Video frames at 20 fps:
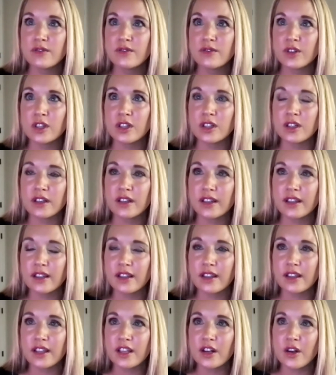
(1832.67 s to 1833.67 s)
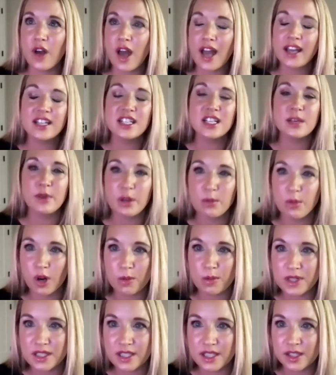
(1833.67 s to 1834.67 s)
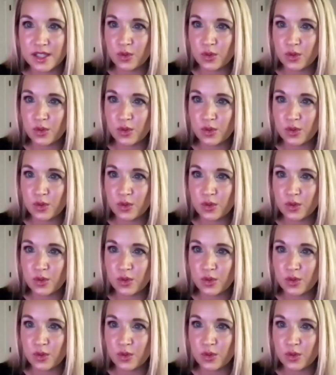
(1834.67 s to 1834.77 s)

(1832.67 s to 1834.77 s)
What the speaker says: for, you know, academic purposes.